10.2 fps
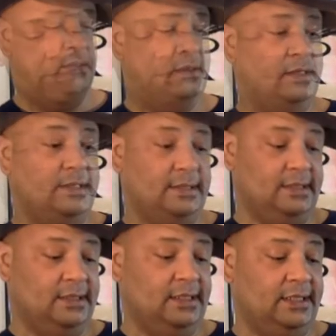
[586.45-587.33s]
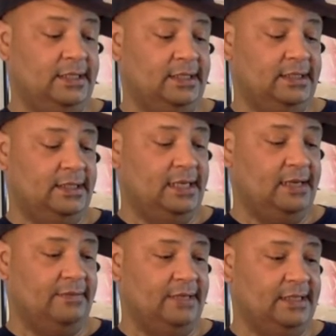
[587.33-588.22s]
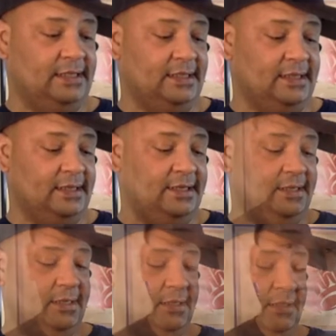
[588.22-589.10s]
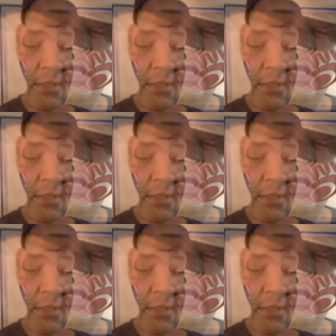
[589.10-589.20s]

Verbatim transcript: This is delicious. And it brings the thunder.